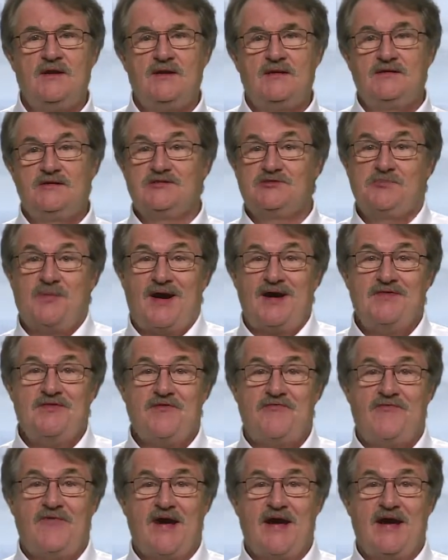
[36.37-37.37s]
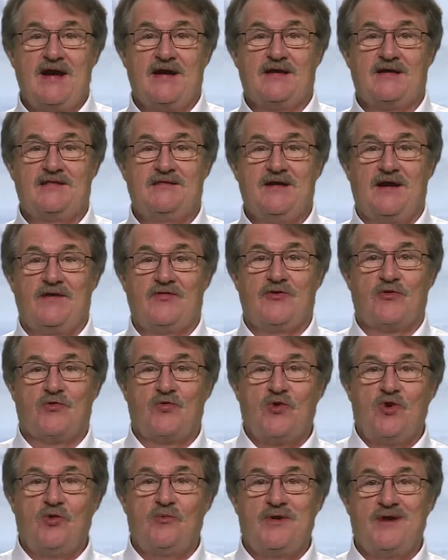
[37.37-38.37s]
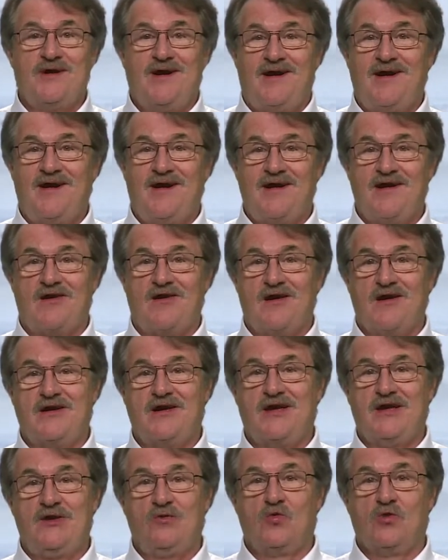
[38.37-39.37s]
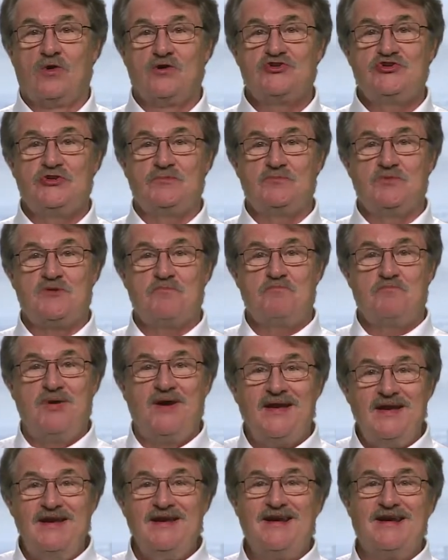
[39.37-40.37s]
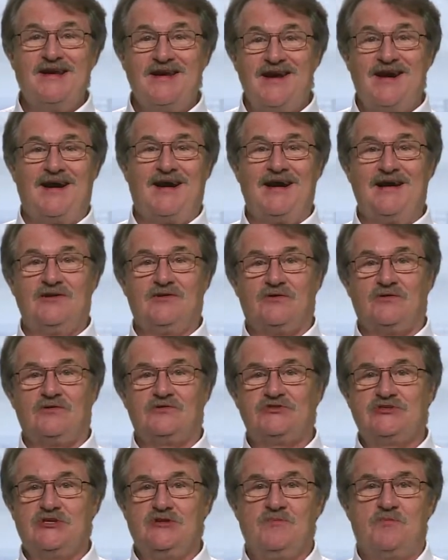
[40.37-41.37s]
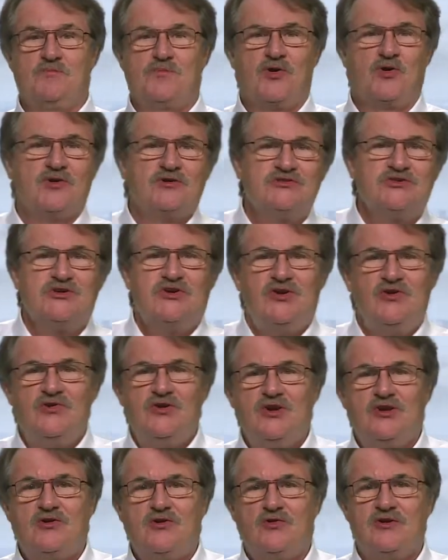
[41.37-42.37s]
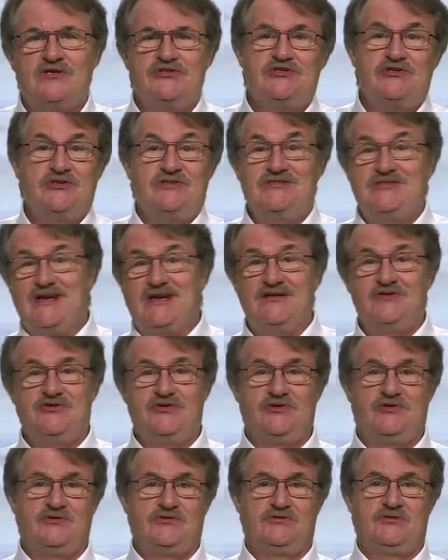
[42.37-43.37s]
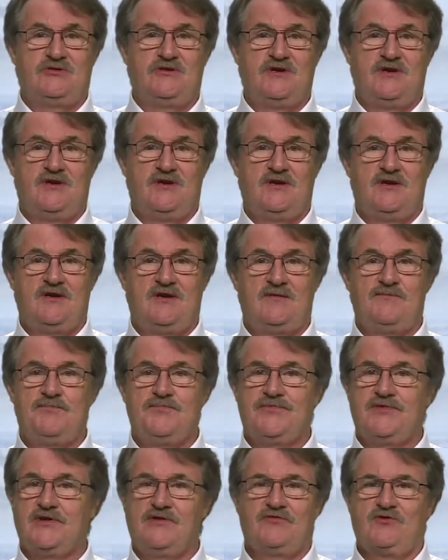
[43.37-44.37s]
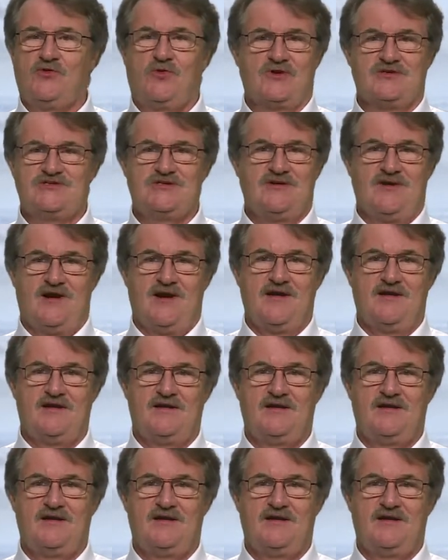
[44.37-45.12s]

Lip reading: despite the fact that the Roman hierarchy worshiped pagan idols and persecuted Christians and Jews? Of course not.